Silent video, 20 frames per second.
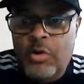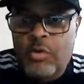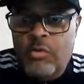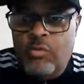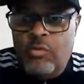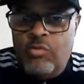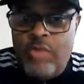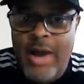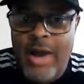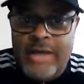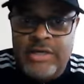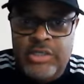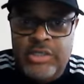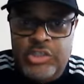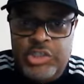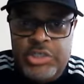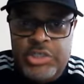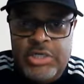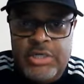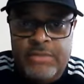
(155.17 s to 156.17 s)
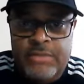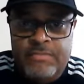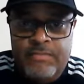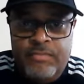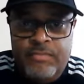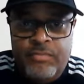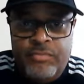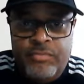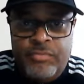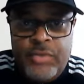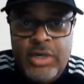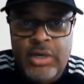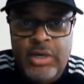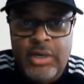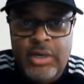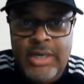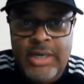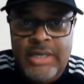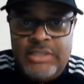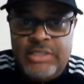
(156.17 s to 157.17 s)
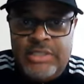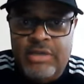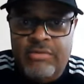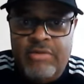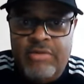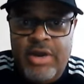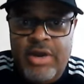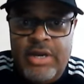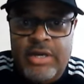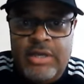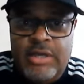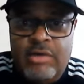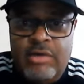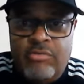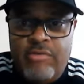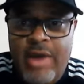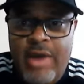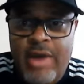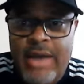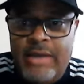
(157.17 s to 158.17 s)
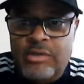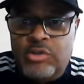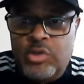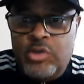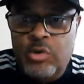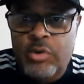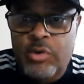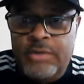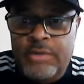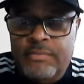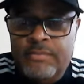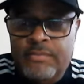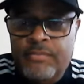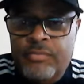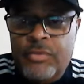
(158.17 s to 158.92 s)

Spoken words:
Rodney G. Let's get ready to get right into it.